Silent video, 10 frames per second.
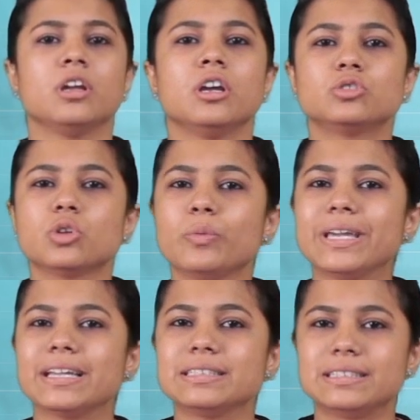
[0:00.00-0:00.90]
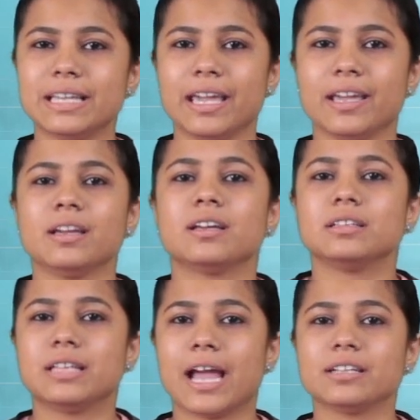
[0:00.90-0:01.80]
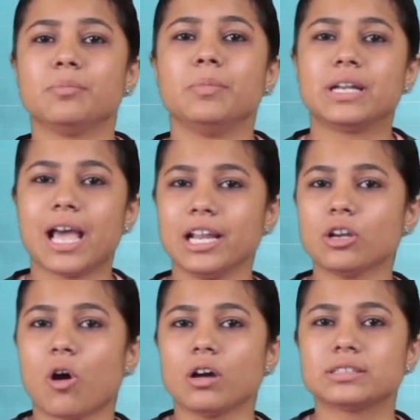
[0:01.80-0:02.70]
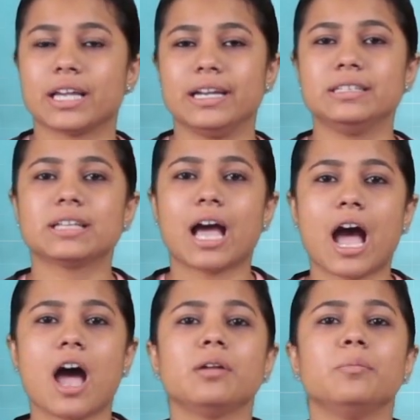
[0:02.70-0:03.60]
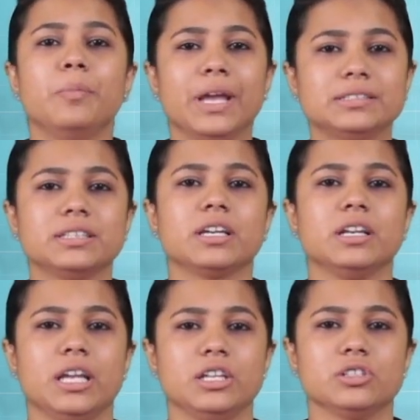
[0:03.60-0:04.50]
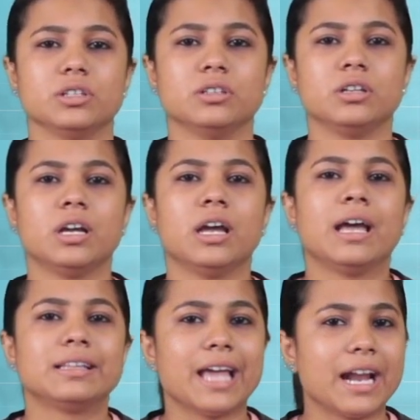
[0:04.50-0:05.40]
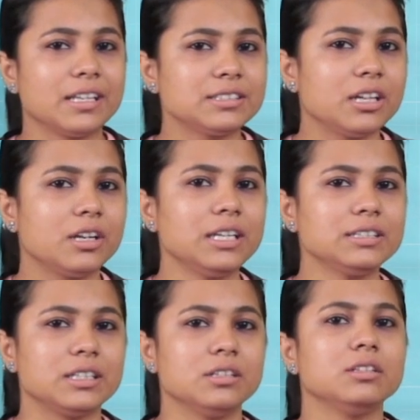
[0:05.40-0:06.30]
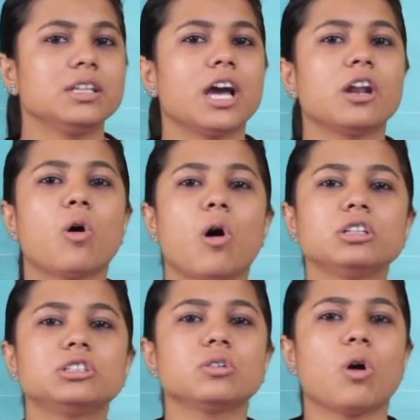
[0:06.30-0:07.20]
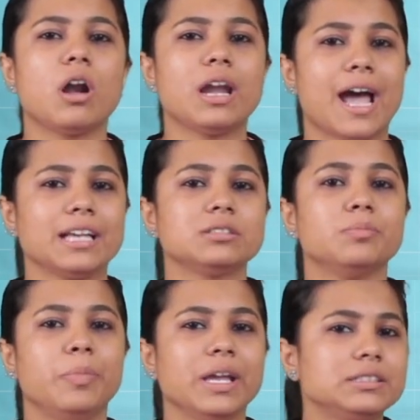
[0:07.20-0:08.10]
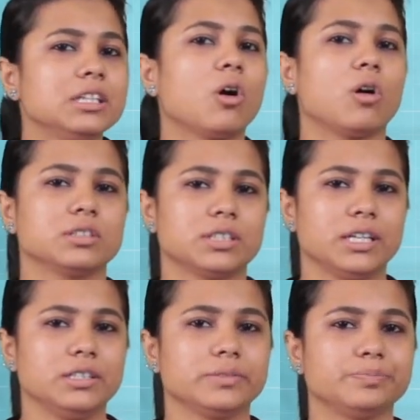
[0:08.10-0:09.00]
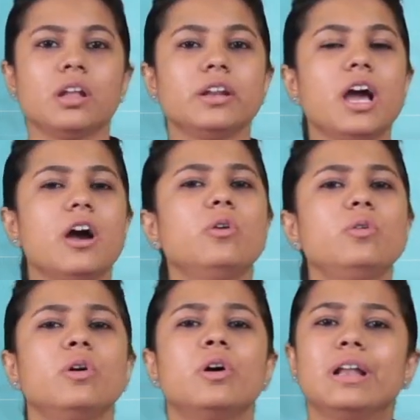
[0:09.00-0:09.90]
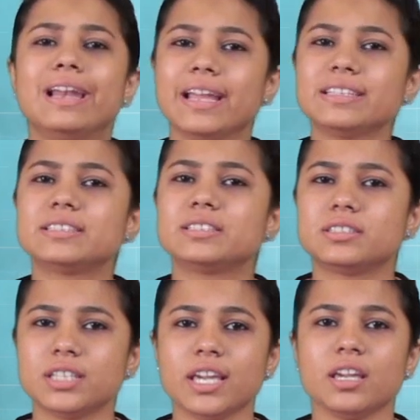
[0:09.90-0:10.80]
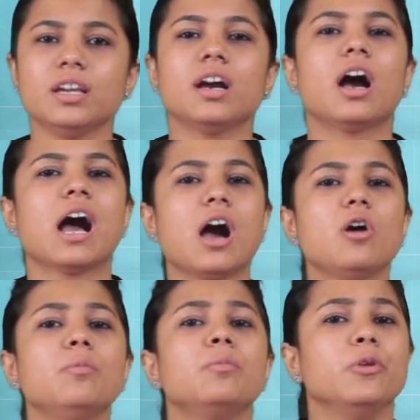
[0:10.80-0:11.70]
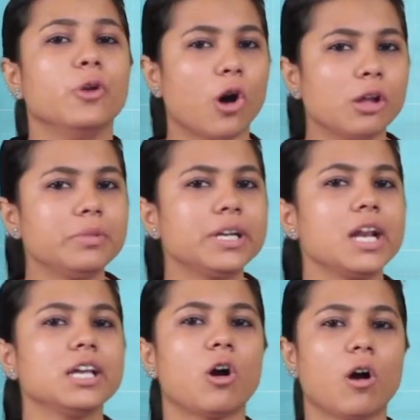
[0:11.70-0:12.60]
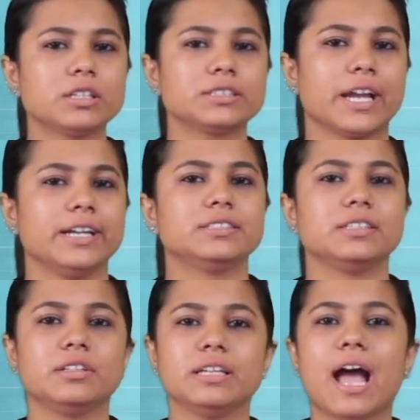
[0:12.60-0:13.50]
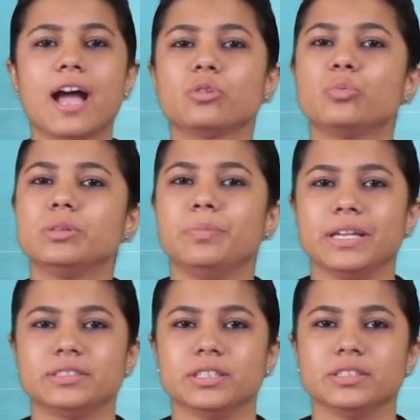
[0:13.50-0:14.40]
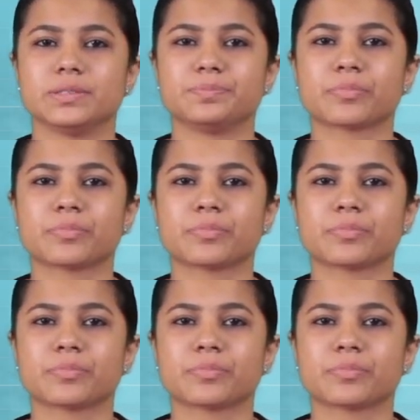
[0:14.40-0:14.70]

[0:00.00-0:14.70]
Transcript: So we can say that the metallic oxides are basic in nature. That is the reason they are also called as basic oxides. Now let's see how non-metallic oxides react with bases.